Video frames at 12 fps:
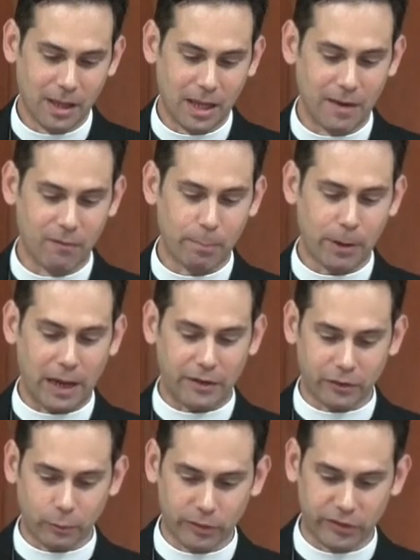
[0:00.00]
If a
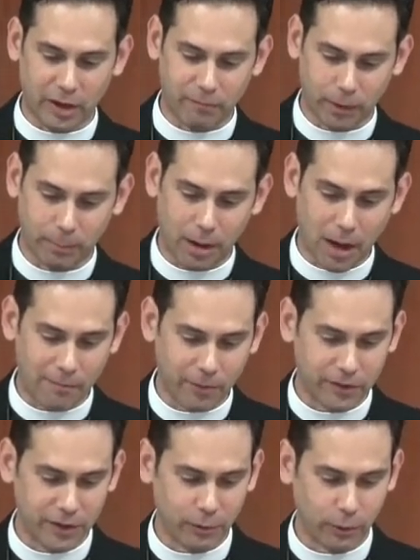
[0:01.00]
pastor was suffering
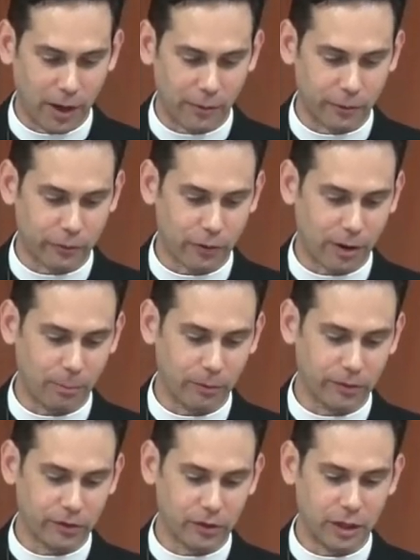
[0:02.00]
poverty or other
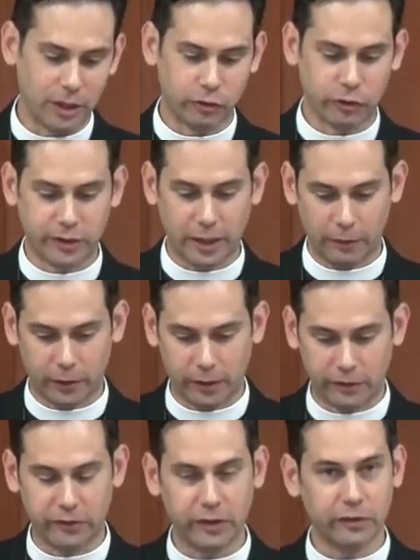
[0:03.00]
troubles, he should tell the
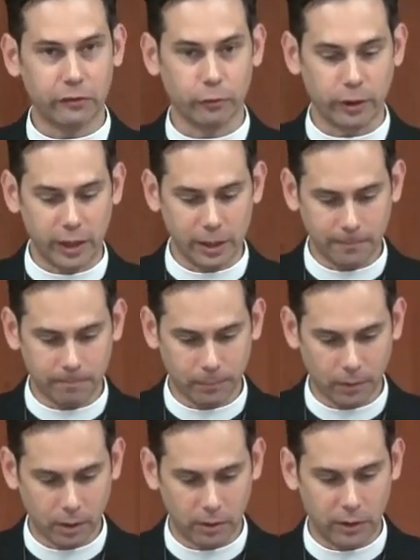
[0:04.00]
consistory,
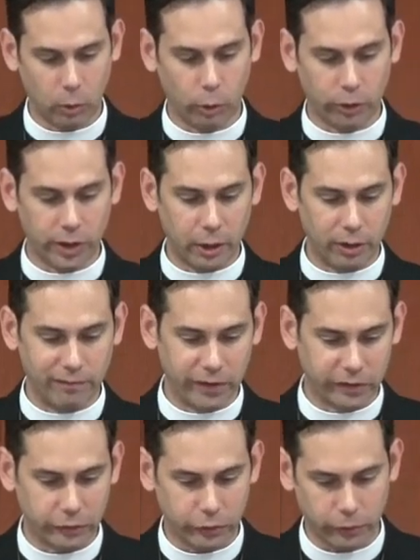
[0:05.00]
the ordinary
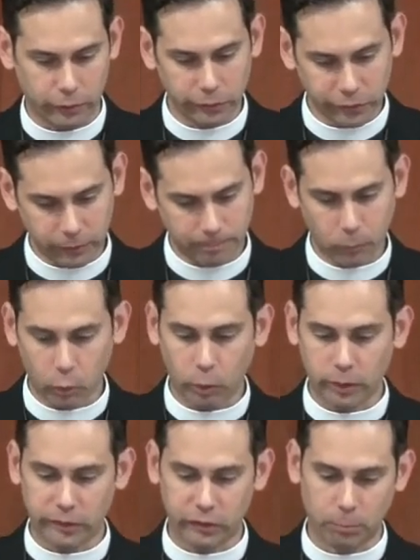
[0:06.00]
visitors, or
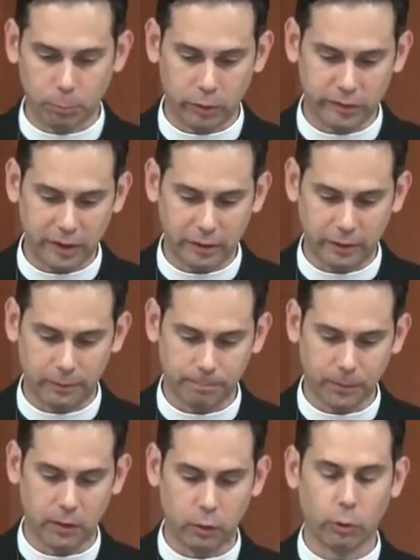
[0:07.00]
his superintendent.
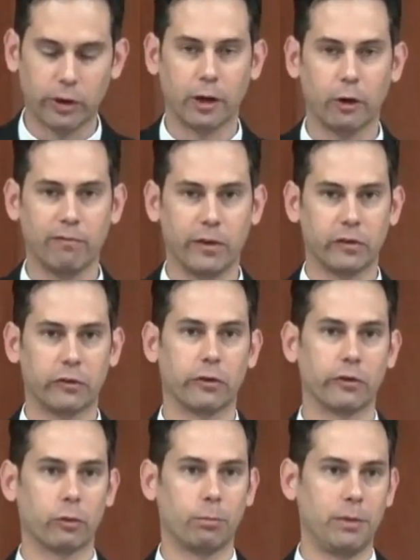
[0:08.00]
And the ordinary
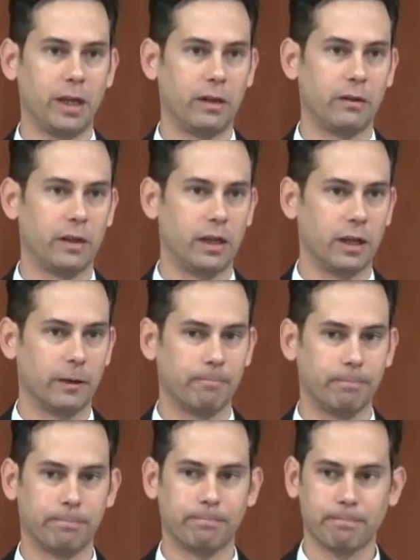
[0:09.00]
visitors would mean the uh,
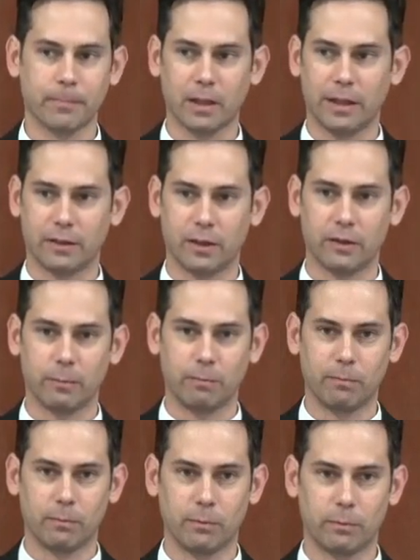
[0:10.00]
like the
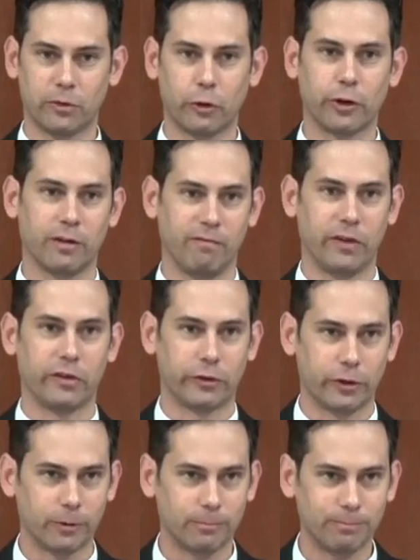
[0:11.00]
circuit
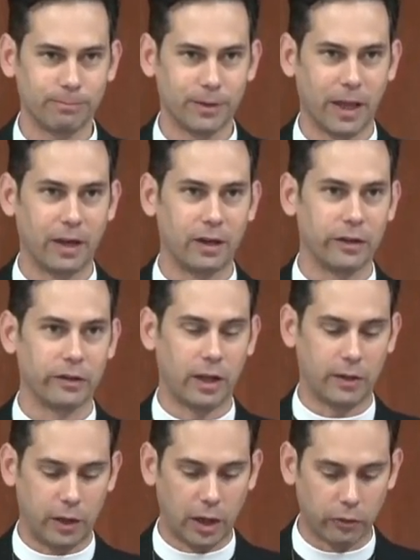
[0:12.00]
visitor and his
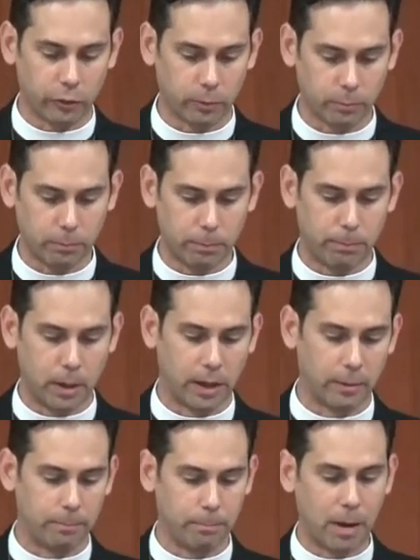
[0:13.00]
and the other
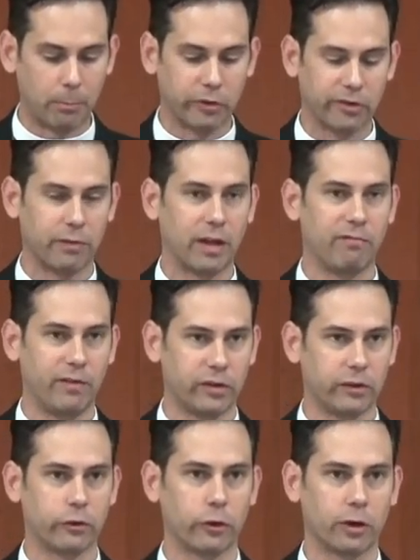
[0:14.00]
uh, members of that
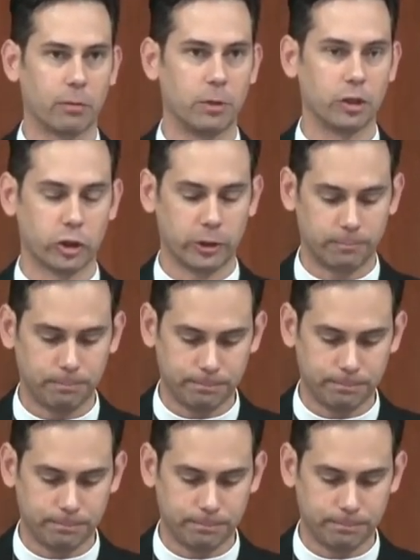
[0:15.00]
visitor commission